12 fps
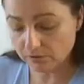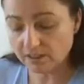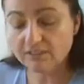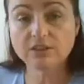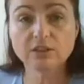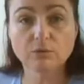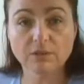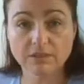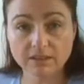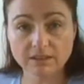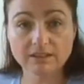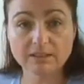leaving you with a
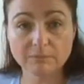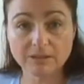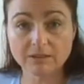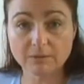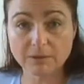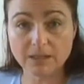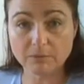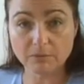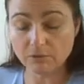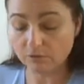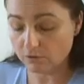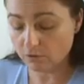clean piece of paper.
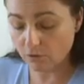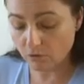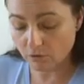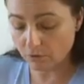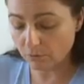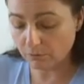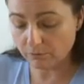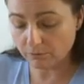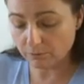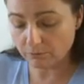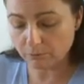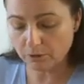There's no
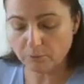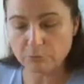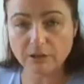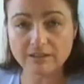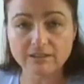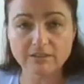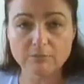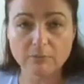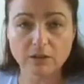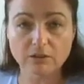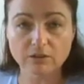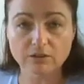abrasive
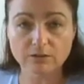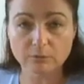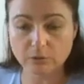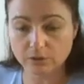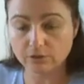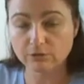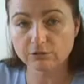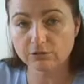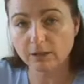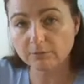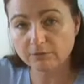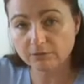marks from where you've
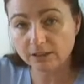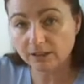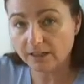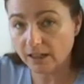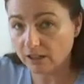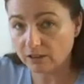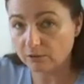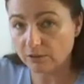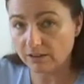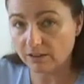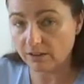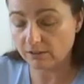rubbed really hard with
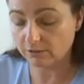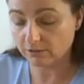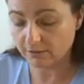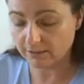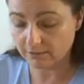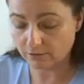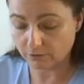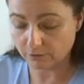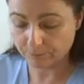the other eraser.